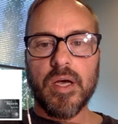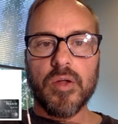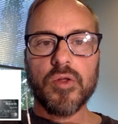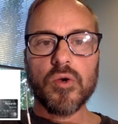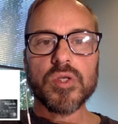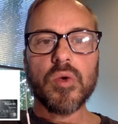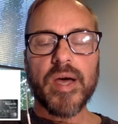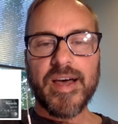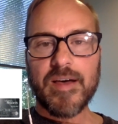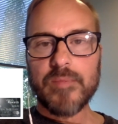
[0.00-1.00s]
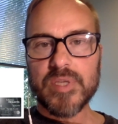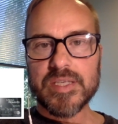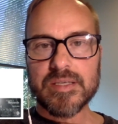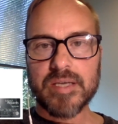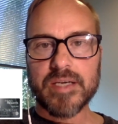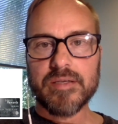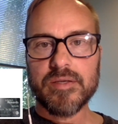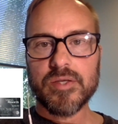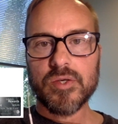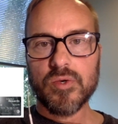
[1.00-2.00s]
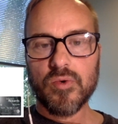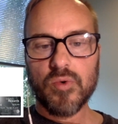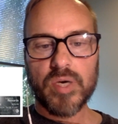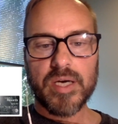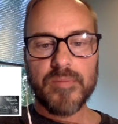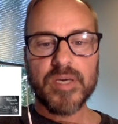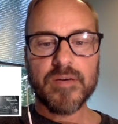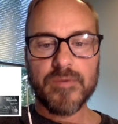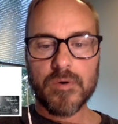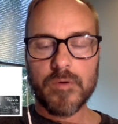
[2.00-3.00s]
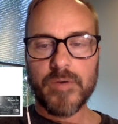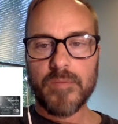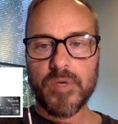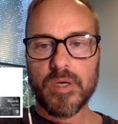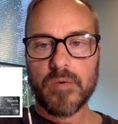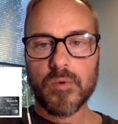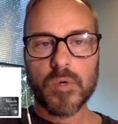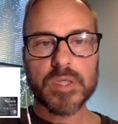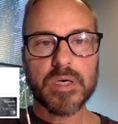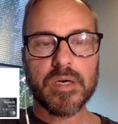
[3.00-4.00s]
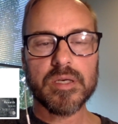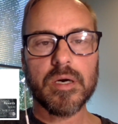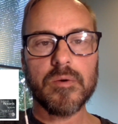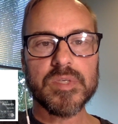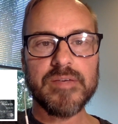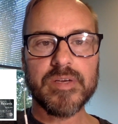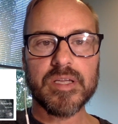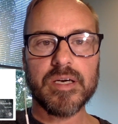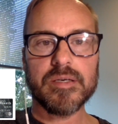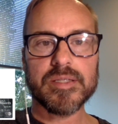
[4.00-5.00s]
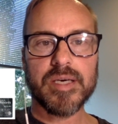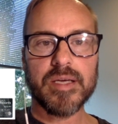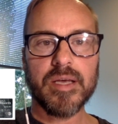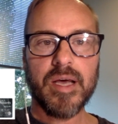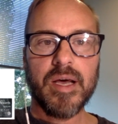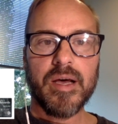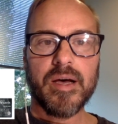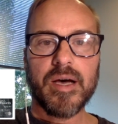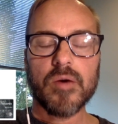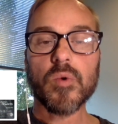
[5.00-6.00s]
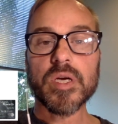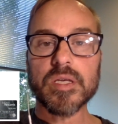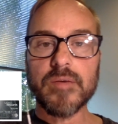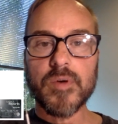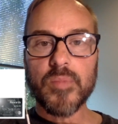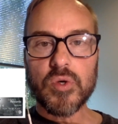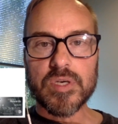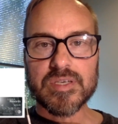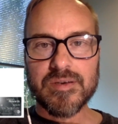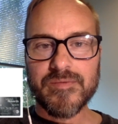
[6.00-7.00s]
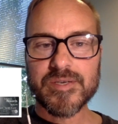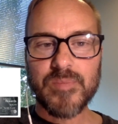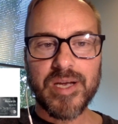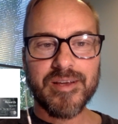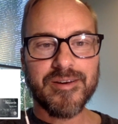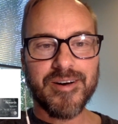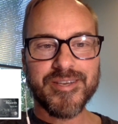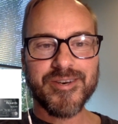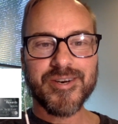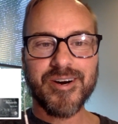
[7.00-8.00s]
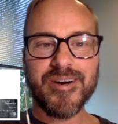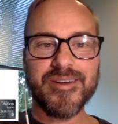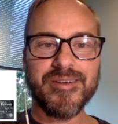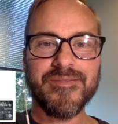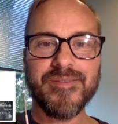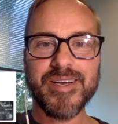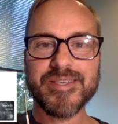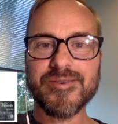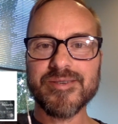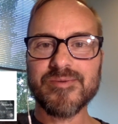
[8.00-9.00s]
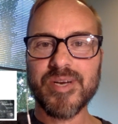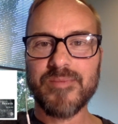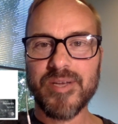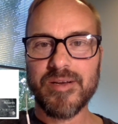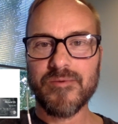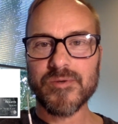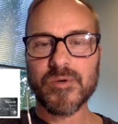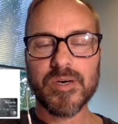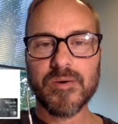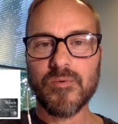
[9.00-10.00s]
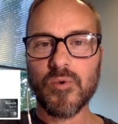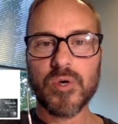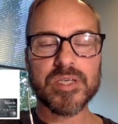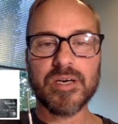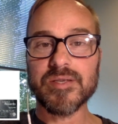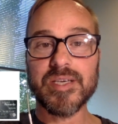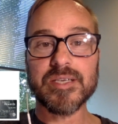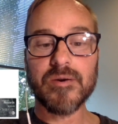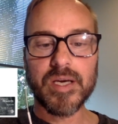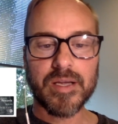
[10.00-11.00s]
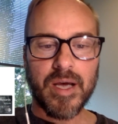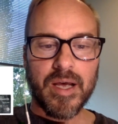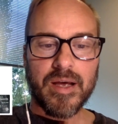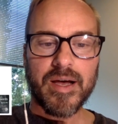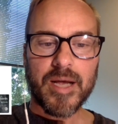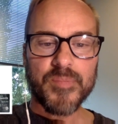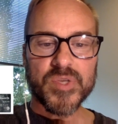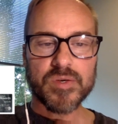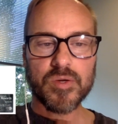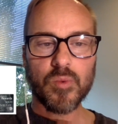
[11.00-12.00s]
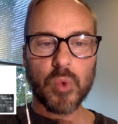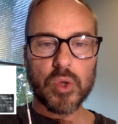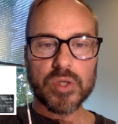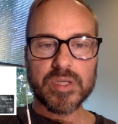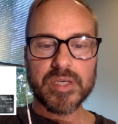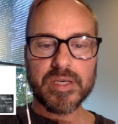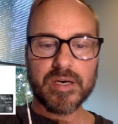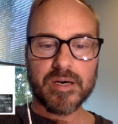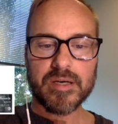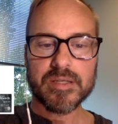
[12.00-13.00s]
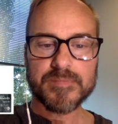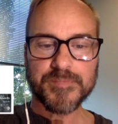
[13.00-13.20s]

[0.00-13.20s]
those who have been selected to be converted over MBNA Rewards cards are receiving letters saying, we're going to give you a bonus for spending on your card when it turns to an MBNA Rewards card. So that's great. So the World Elite cards,